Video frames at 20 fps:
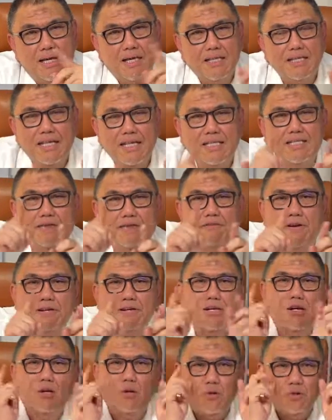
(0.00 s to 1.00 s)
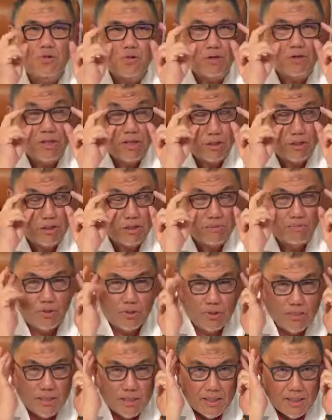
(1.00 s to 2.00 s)
there's a very close connection
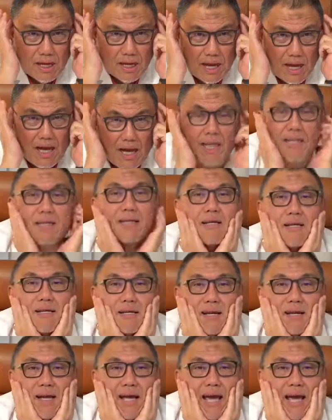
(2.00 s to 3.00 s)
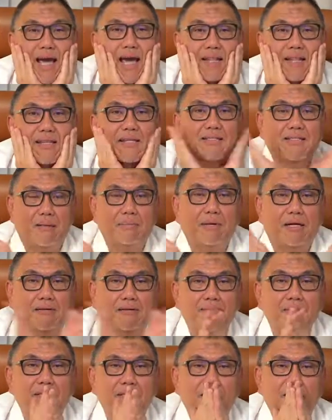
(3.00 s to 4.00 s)
between the heart and the stomach.
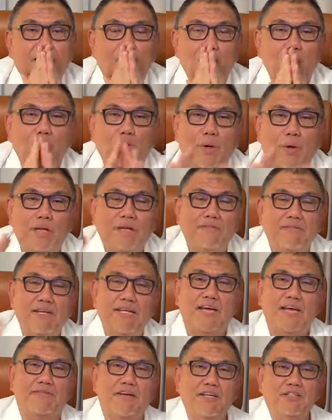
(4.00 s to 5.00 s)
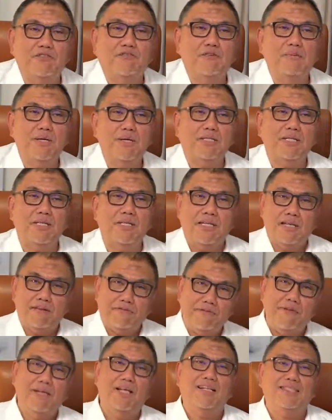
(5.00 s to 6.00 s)
So whenever they have atrial fibrillation, they
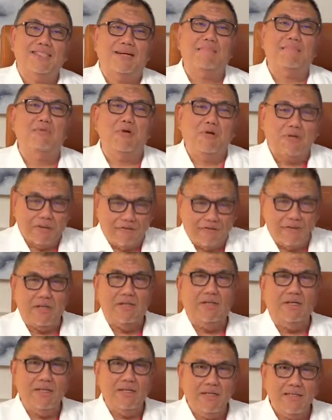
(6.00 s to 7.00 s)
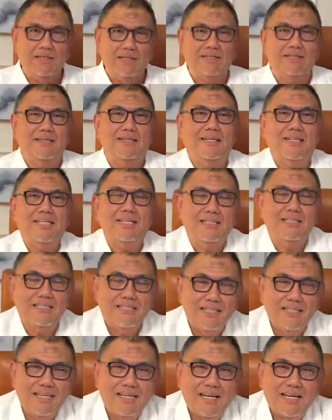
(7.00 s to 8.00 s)
feel kembung, they feel good.
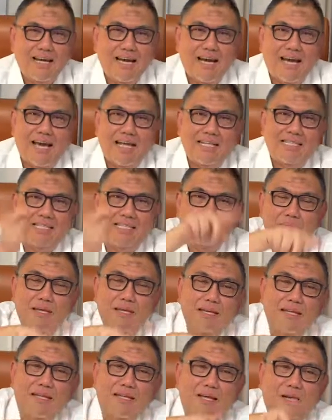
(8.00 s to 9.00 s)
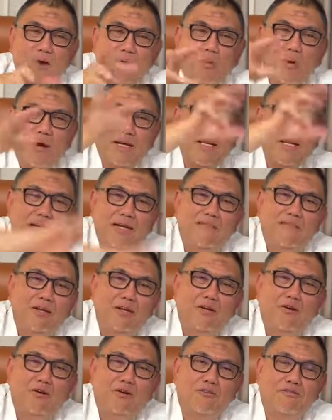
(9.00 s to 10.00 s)
And similarly, when they have a
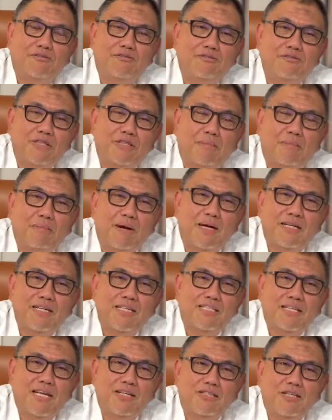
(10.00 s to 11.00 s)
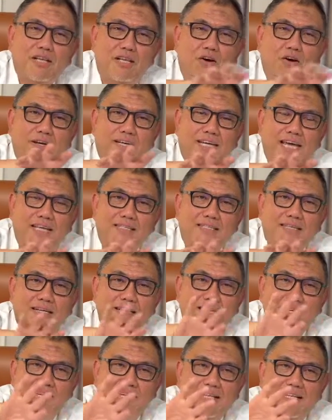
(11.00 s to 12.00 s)
lot of stomach distension, a lot of gas, it
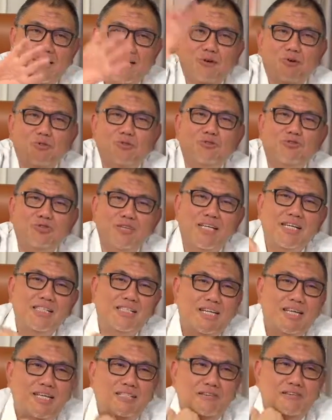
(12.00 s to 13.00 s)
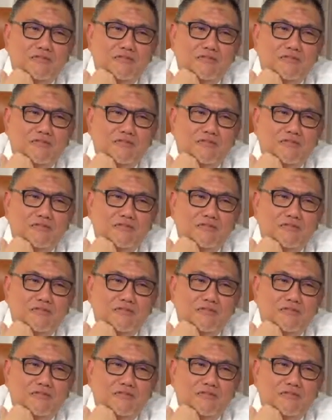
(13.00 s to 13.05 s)
also triggers the atrial